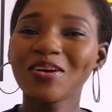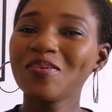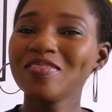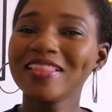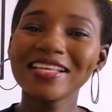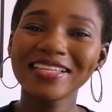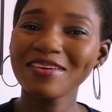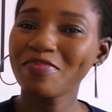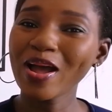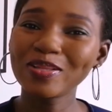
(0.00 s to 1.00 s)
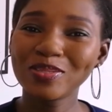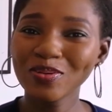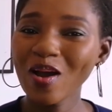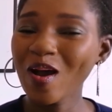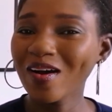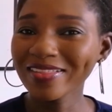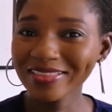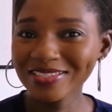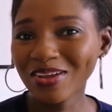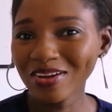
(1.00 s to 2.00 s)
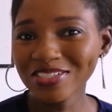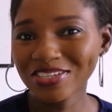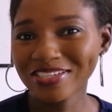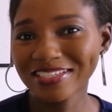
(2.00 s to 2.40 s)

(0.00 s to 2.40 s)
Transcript: So let's get back to our discussion.